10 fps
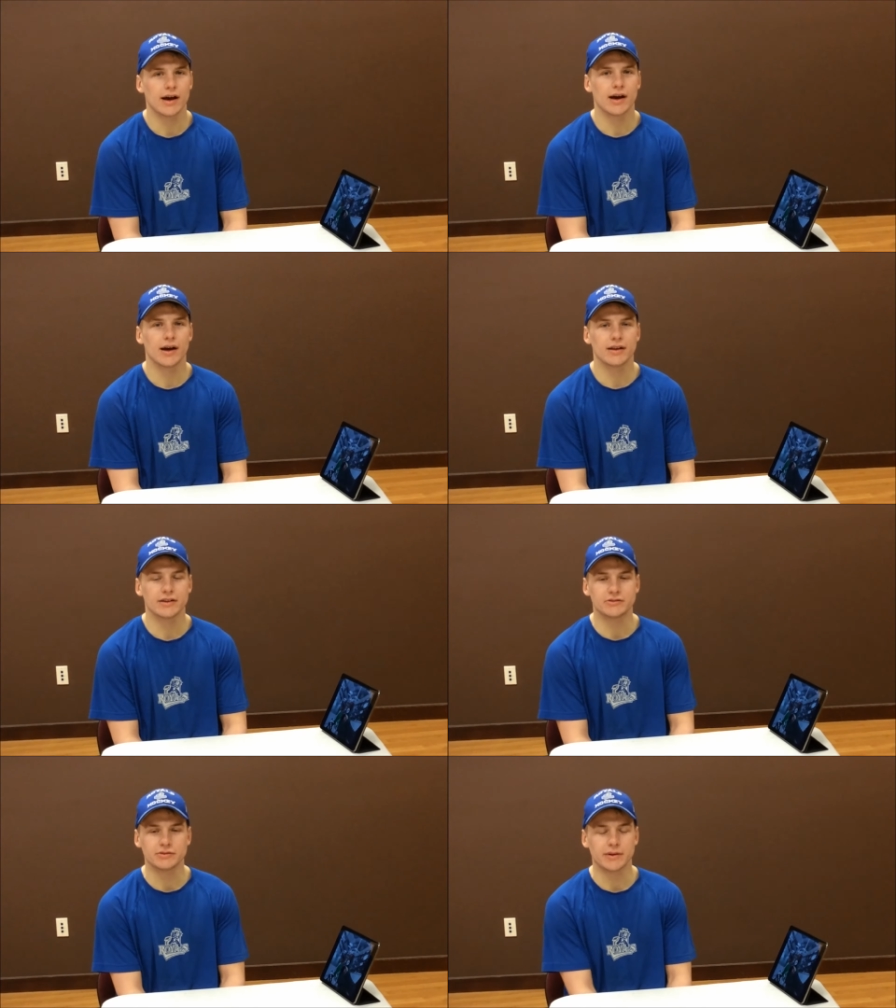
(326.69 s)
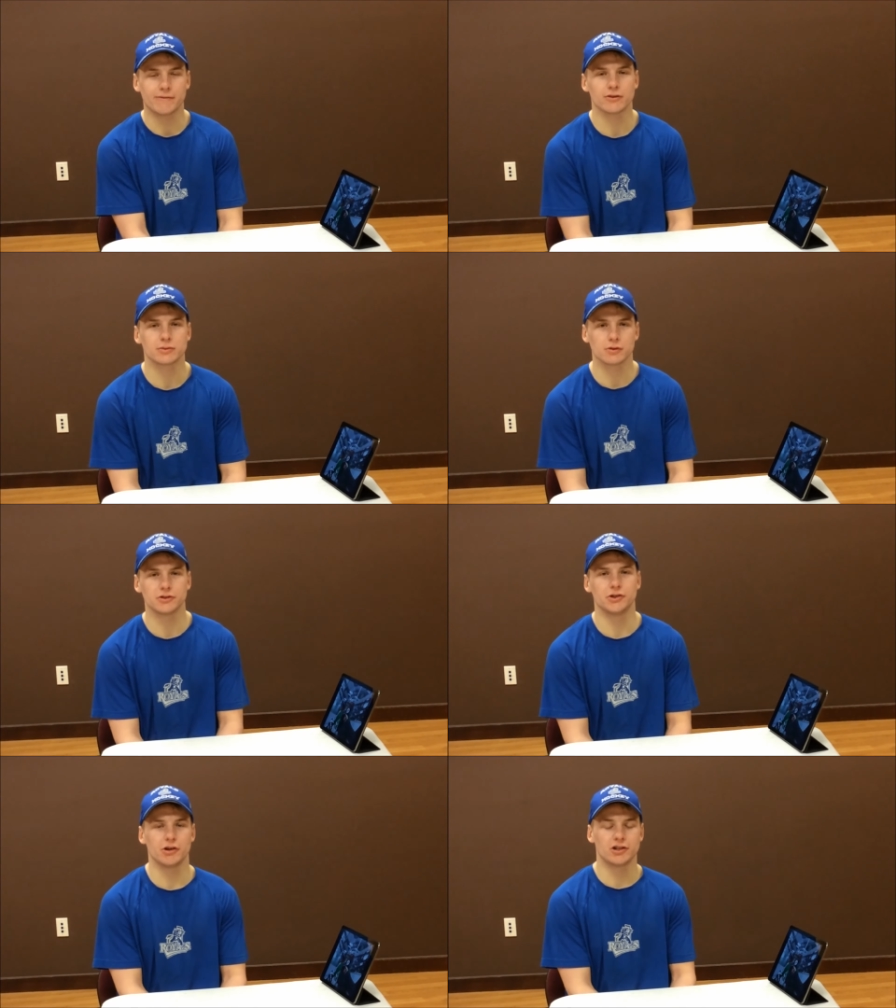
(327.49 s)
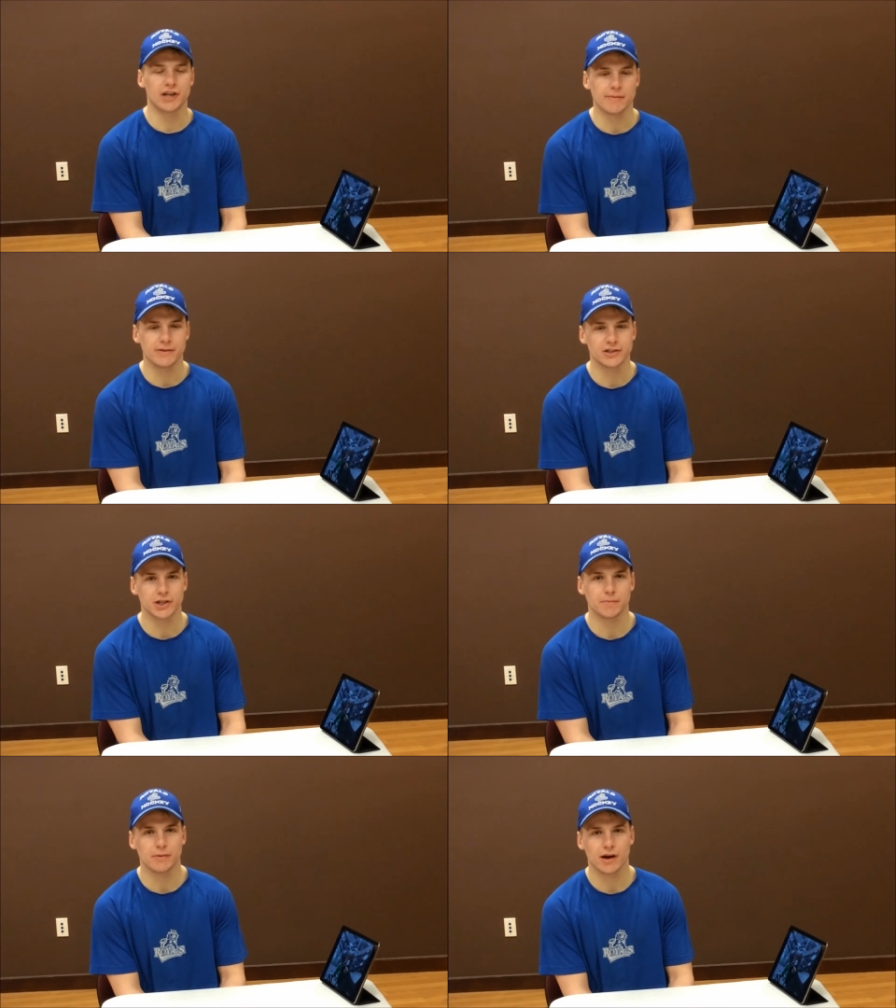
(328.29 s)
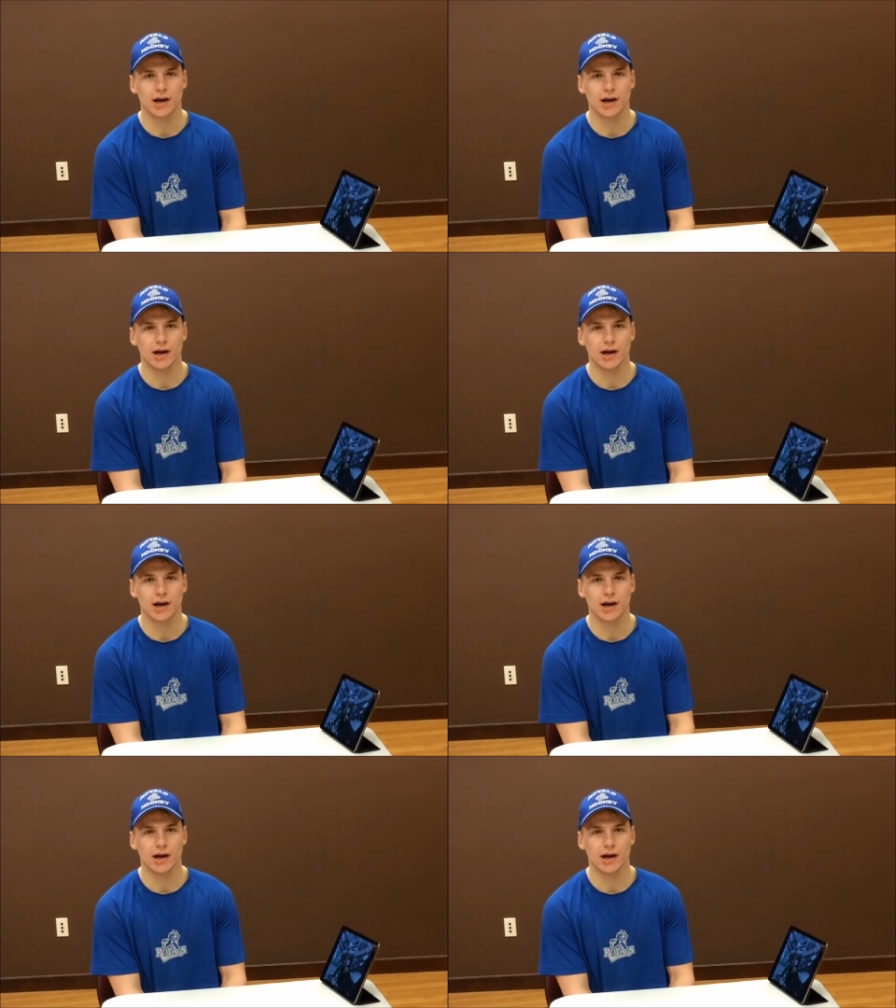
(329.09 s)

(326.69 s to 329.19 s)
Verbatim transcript: Uh, this was my first World Junior Championship.